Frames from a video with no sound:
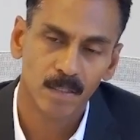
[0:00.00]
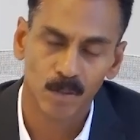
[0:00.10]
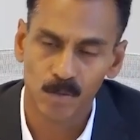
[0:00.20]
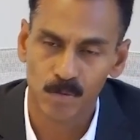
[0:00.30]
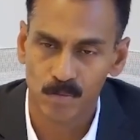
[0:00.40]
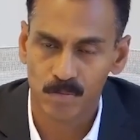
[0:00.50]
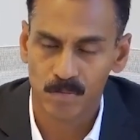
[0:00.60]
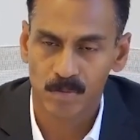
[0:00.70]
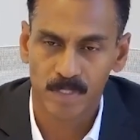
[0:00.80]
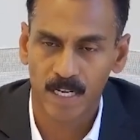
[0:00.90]

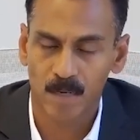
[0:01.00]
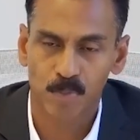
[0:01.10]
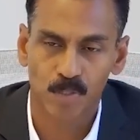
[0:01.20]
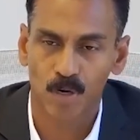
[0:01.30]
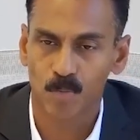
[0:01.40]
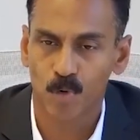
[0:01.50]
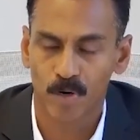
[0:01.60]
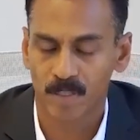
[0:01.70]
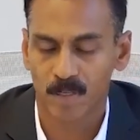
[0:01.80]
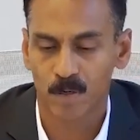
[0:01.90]
to setups,
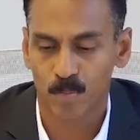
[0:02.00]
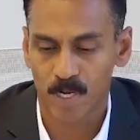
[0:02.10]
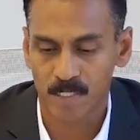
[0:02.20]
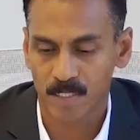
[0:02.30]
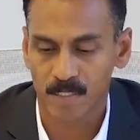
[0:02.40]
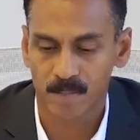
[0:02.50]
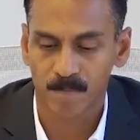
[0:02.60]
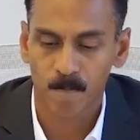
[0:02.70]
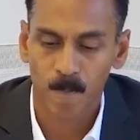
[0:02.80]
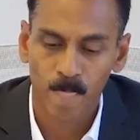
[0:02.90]
onboarding, the whole process.